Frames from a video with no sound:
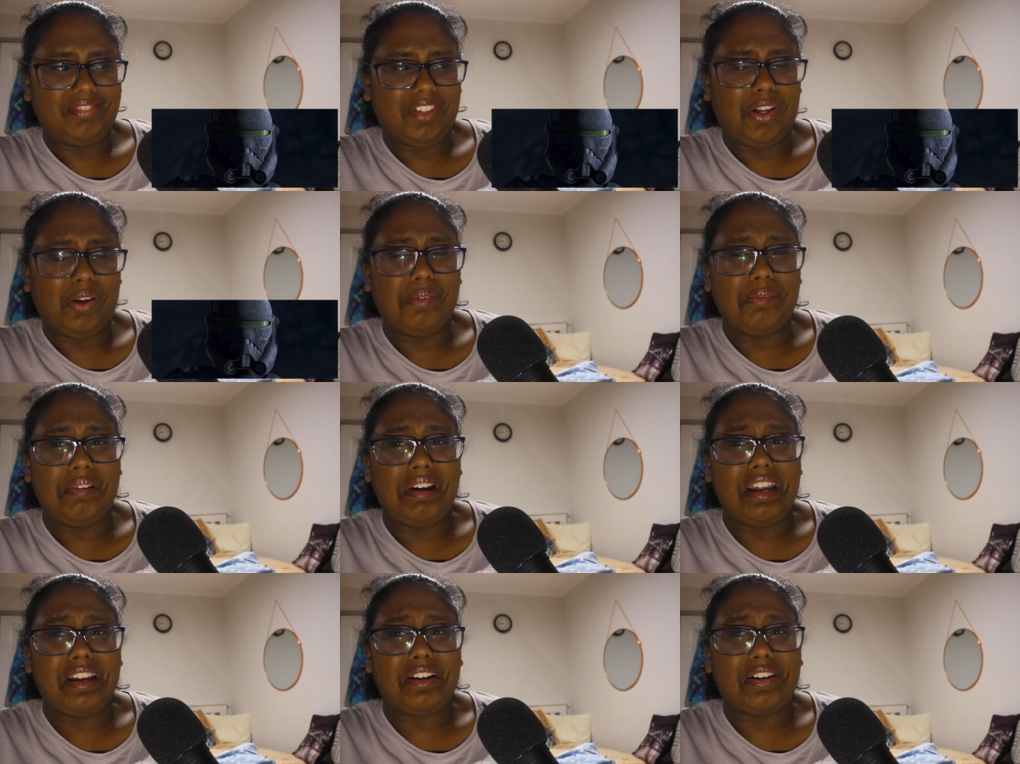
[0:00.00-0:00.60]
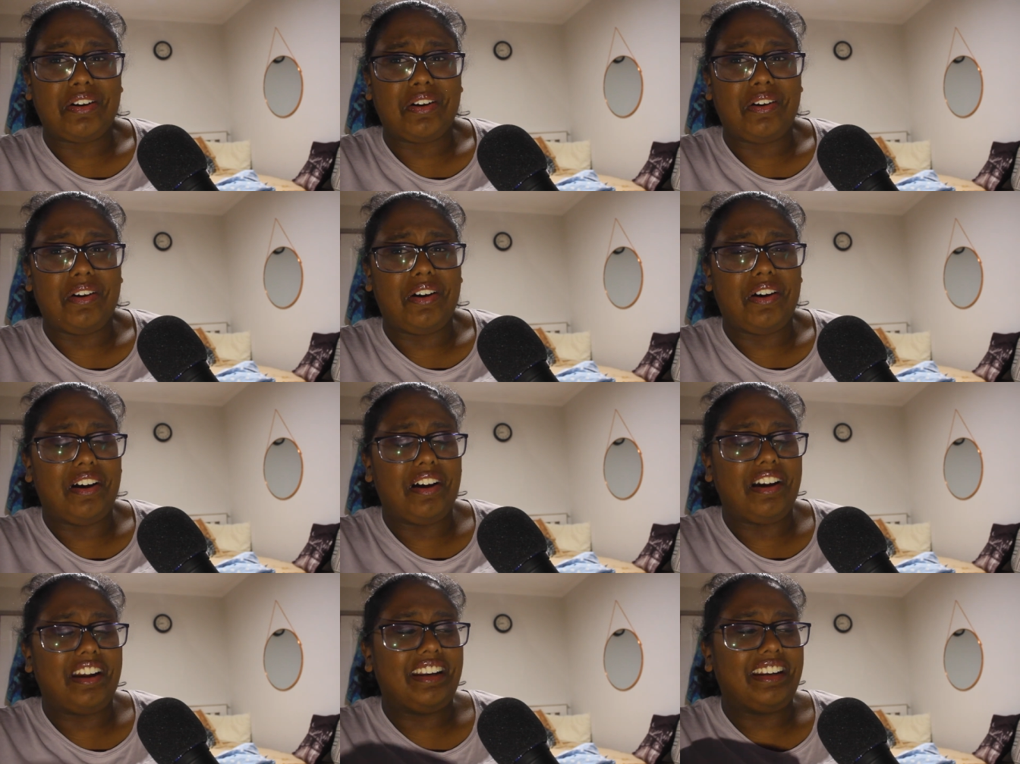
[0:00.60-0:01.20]
Oh my
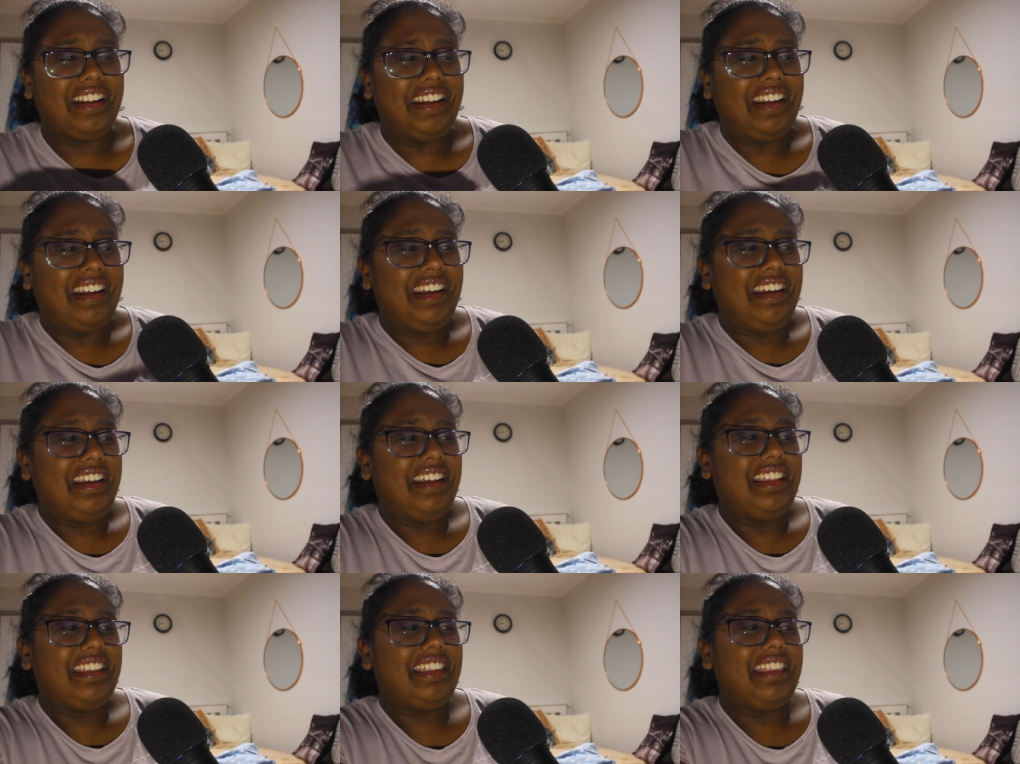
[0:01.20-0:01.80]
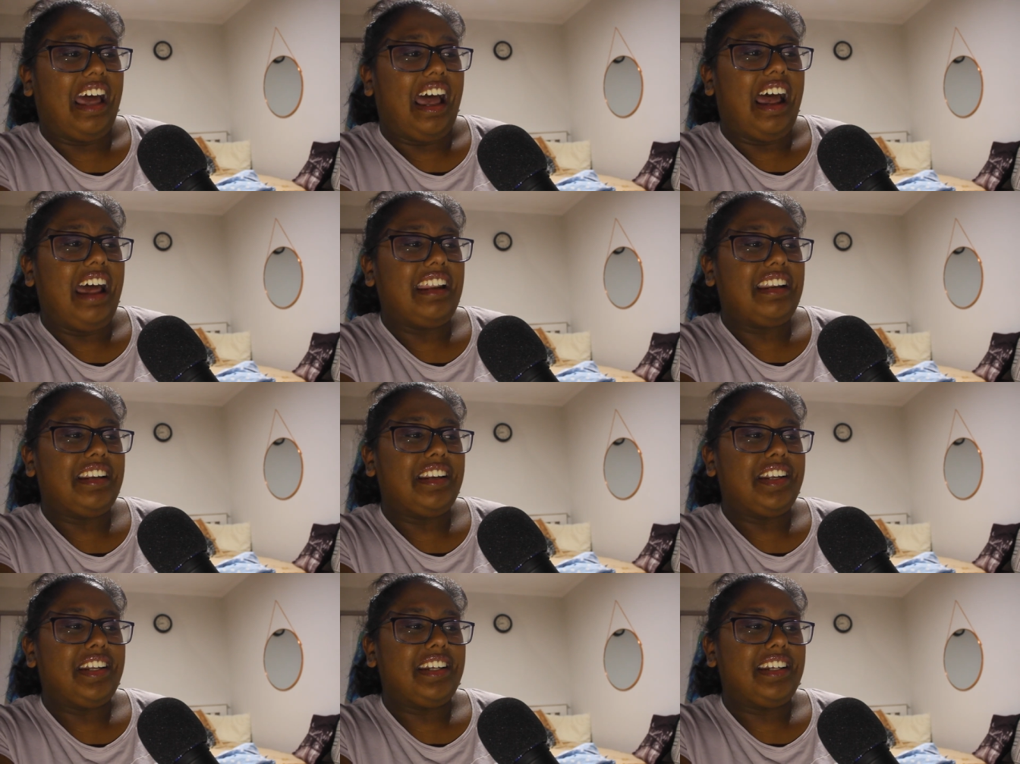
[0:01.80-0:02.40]
god. That